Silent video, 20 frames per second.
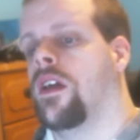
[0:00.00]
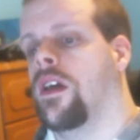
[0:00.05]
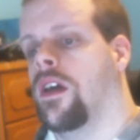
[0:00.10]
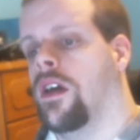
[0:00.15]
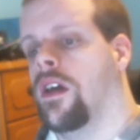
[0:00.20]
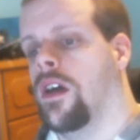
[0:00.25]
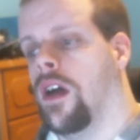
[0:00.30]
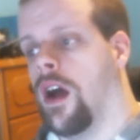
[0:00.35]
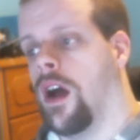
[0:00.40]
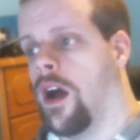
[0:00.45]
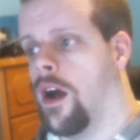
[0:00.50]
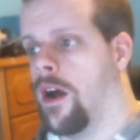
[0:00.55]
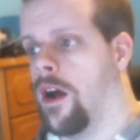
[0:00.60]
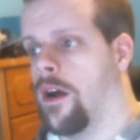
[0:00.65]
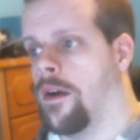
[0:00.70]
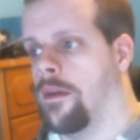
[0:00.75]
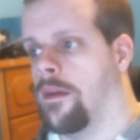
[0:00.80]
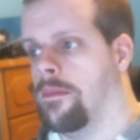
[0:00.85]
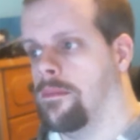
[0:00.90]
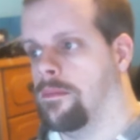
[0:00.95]

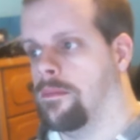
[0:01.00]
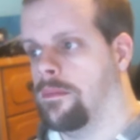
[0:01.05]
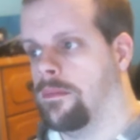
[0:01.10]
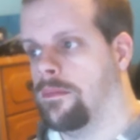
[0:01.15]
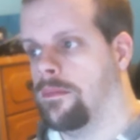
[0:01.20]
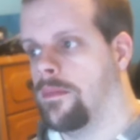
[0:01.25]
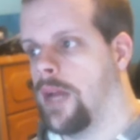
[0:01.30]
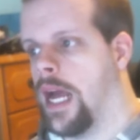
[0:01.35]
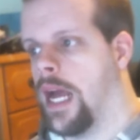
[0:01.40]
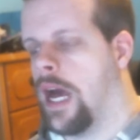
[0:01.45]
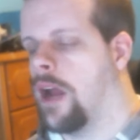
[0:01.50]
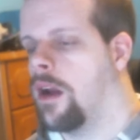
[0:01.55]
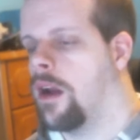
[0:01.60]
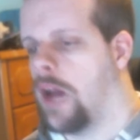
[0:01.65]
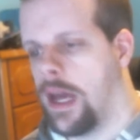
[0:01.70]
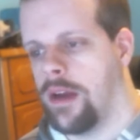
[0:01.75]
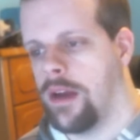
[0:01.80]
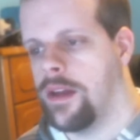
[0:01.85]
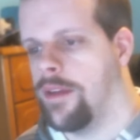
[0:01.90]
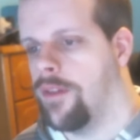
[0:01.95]
Um, I don't, I
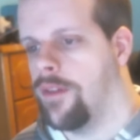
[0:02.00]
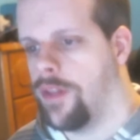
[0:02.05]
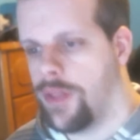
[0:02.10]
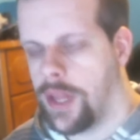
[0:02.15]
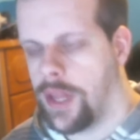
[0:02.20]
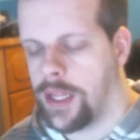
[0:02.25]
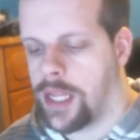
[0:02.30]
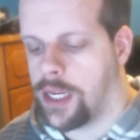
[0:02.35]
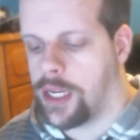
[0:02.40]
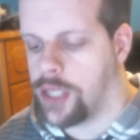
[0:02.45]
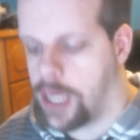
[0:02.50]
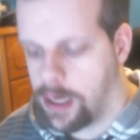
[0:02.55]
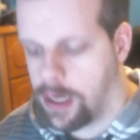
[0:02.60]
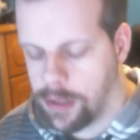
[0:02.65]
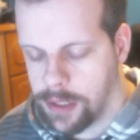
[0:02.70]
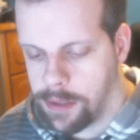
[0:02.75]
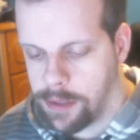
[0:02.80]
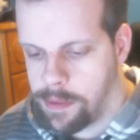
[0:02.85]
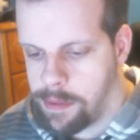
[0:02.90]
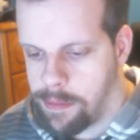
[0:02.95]
don't even think that channel is
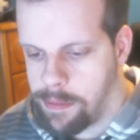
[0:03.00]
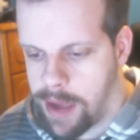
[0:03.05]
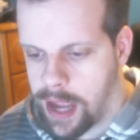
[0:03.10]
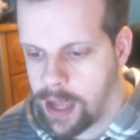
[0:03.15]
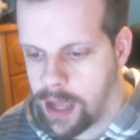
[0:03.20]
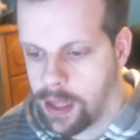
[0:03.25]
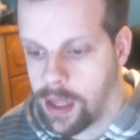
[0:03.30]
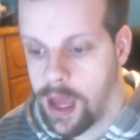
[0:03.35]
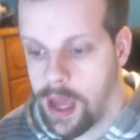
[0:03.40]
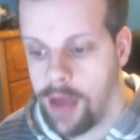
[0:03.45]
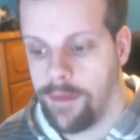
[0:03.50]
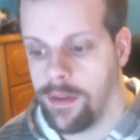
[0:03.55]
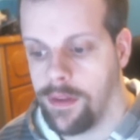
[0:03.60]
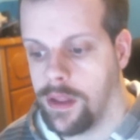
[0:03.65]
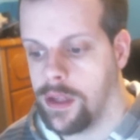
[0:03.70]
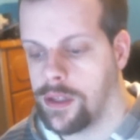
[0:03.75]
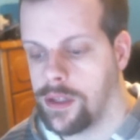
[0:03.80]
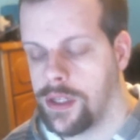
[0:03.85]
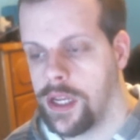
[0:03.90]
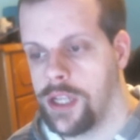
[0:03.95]
going to be back alive
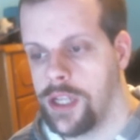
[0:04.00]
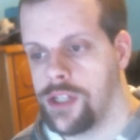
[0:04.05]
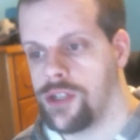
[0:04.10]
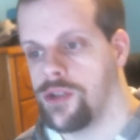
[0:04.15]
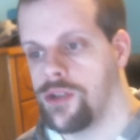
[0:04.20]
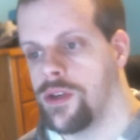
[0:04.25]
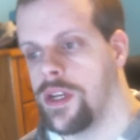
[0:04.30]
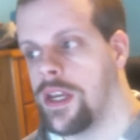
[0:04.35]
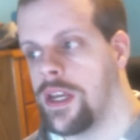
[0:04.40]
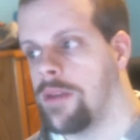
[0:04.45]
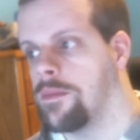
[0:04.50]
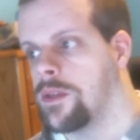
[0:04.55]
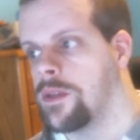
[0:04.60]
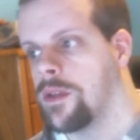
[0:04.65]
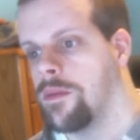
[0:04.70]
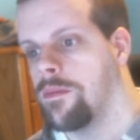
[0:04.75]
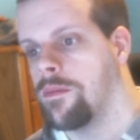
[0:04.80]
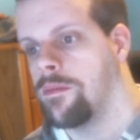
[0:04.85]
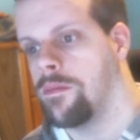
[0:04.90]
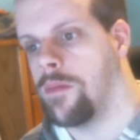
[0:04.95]
unless I stream
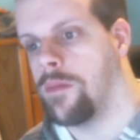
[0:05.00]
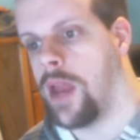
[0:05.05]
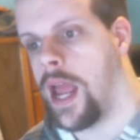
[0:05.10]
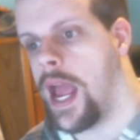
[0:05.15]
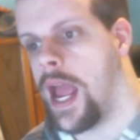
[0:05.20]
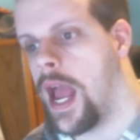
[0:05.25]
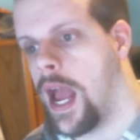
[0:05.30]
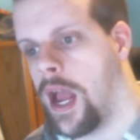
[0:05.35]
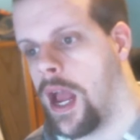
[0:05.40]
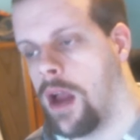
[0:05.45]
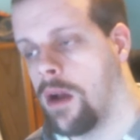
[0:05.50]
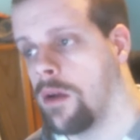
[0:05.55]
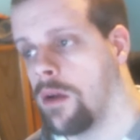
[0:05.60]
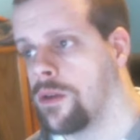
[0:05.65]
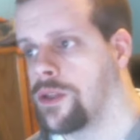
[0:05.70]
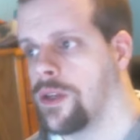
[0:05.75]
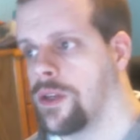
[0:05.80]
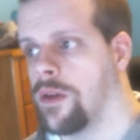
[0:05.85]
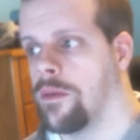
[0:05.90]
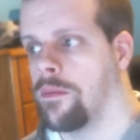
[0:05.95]
some nah, or
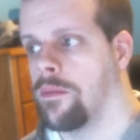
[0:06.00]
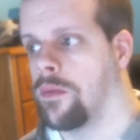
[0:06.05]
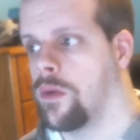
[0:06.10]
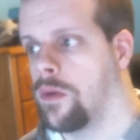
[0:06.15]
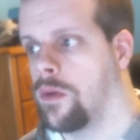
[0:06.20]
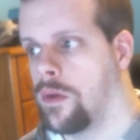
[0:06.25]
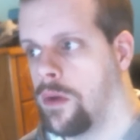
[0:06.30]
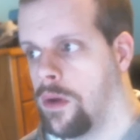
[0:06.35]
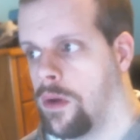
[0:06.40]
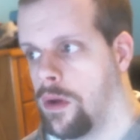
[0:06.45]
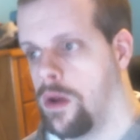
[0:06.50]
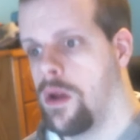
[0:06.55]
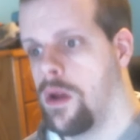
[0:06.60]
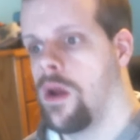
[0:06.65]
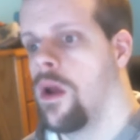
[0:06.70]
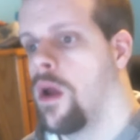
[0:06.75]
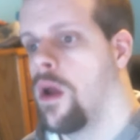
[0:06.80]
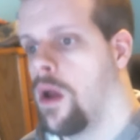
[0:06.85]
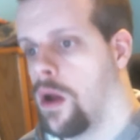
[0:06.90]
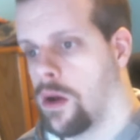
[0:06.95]
some
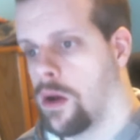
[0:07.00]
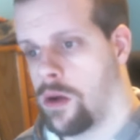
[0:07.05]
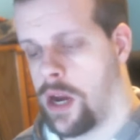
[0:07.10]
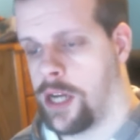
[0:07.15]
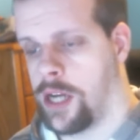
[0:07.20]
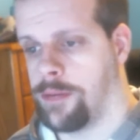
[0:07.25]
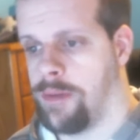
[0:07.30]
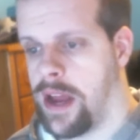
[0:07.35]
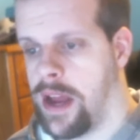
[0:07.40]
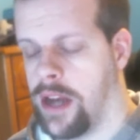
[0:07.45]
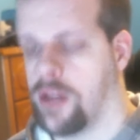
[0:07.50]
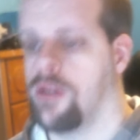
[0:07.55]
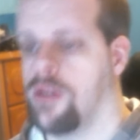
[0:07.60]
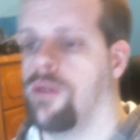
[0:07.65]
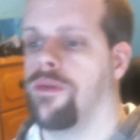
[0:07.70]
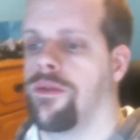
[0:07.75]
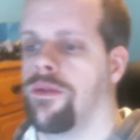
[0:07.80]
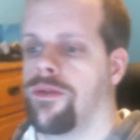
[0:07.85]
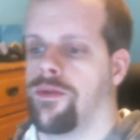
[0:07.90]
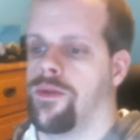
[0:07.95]
Crash Bandicoot
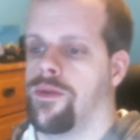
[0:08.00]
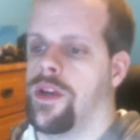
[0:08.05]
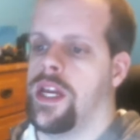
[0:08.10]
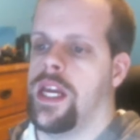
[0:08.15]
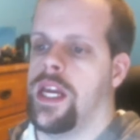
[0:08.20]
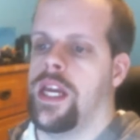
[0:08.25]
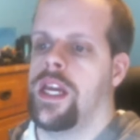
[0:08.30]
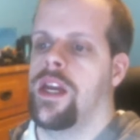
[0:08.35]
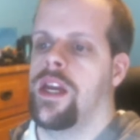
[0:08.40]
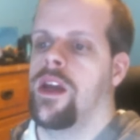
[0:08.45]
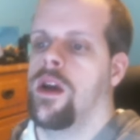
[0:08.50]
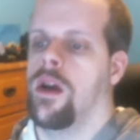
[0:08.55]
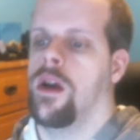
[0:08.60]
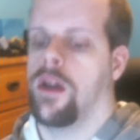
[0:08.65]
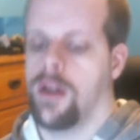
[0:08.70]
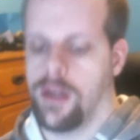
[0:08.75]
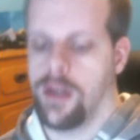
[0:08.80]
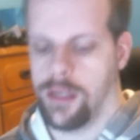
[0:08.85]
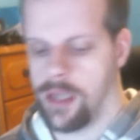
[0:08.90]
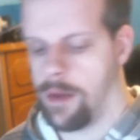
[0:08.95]
three
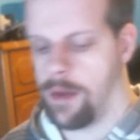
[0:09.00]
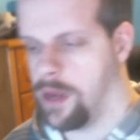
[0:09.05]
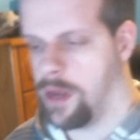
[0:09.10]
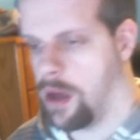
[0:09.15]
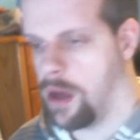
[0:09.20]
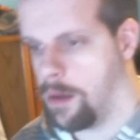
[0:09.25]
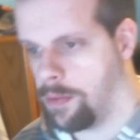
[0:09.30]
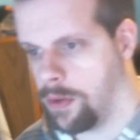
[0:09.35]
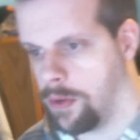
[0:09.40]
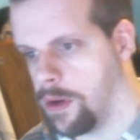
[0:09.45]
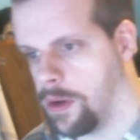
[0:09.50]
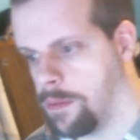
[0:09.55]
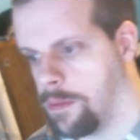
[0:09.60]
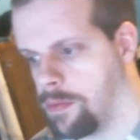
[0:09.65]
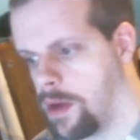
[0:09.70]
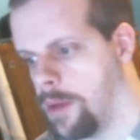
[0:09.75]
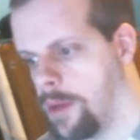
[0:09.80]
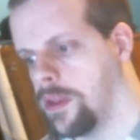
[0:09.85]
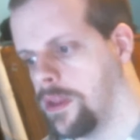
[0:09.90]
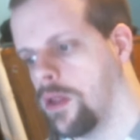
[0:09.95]
because I'll be uploading
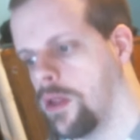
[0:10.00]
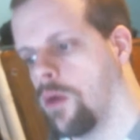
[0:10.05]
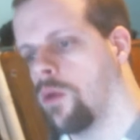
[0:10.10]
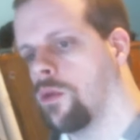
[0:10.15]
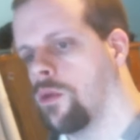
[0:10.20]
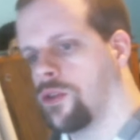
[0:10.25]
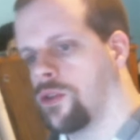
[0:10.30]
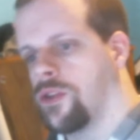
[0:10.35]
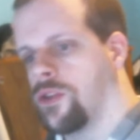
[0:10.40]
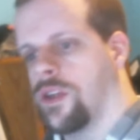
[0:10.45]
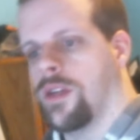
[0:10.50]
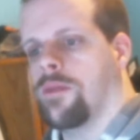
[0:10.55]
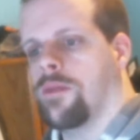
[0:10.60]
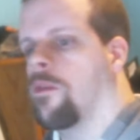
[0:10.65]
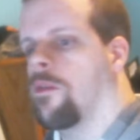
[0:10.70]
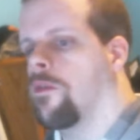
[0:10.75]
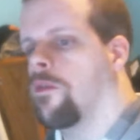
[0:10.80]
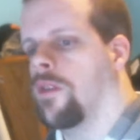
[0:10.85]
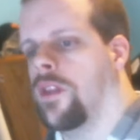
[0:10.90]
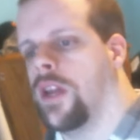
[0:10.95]
probably the whole stream
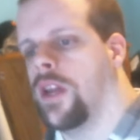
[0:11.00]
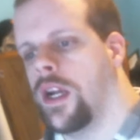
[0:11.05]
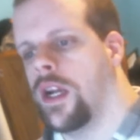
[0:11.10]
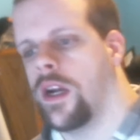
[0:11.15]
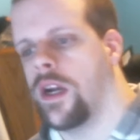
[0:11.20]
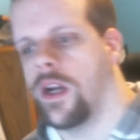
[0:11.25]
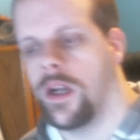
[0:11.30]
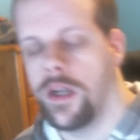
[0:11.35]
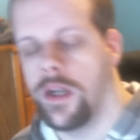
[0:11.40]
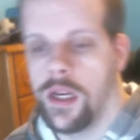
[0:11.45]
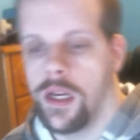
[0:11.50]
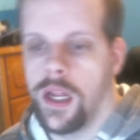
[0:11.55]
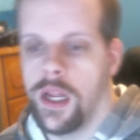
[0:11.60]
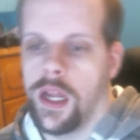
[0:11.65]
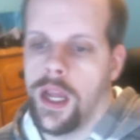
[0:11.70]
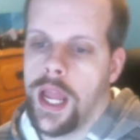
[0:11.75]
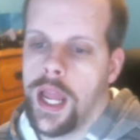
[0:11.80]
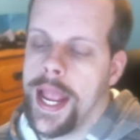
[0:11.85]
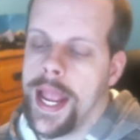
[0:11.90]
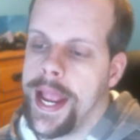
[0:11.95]
over there
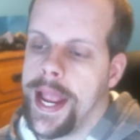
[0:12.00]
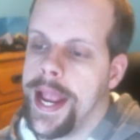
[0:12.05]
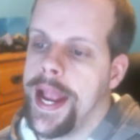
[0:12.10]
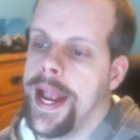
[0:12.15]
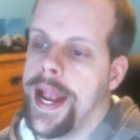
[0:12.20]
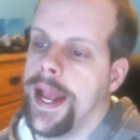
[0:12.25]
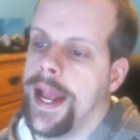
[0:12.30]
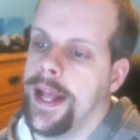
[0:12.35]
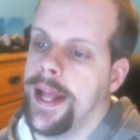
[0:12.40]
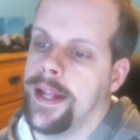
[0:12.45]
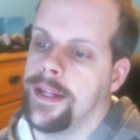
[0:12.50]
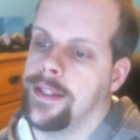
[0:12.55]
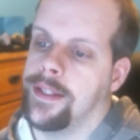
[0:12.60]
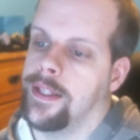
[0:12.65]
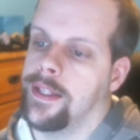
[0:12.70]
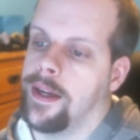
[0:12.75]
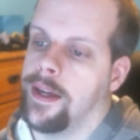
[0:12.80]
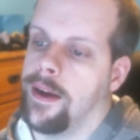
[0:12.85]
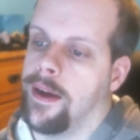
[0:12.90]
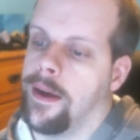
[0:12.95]
and
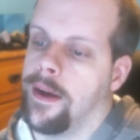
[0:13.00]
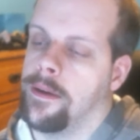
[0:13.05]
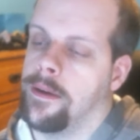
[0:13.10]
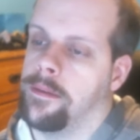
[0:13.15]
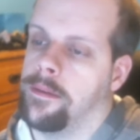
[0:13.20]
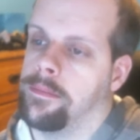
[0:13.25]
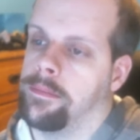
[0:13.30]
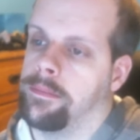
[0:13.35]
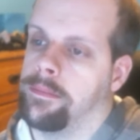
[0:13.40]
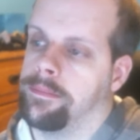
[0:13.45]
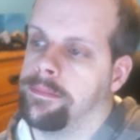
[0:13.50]
um,